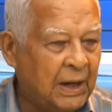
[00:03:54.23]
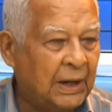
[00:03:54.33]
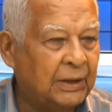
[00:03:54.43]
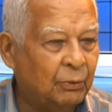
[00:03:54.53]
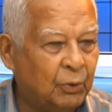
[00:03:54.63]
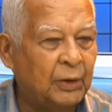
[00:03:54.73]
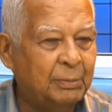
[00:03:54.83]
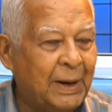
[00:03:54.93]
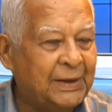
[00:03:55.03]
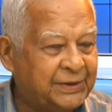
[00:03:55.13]
and one
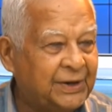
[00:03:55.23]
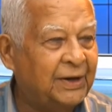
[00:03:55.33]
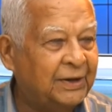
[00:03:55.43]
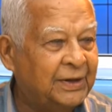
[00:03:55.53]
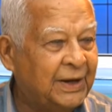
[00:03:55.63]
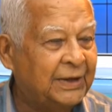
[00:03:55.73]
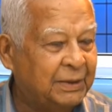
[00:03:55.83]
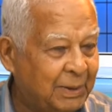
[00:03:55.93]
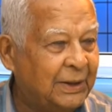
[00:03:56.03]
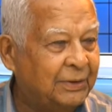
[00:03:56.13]
of my sons had
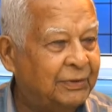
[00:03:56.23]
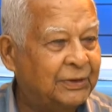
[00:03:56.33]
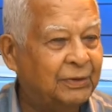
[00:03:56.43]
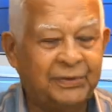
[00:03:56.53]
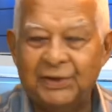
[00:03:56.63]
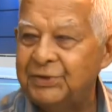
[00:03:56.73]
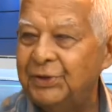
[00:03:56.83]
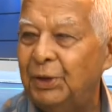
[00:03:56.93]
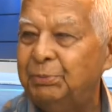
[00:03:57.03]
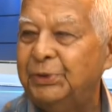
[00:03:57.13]
the benefit of such
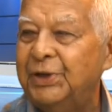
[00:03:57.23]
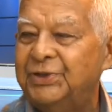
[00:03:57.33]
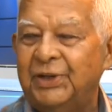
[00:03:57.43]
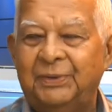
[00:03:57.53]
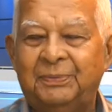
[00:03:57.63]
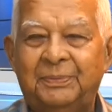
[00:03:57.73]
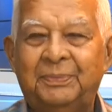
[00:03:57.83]
an operation.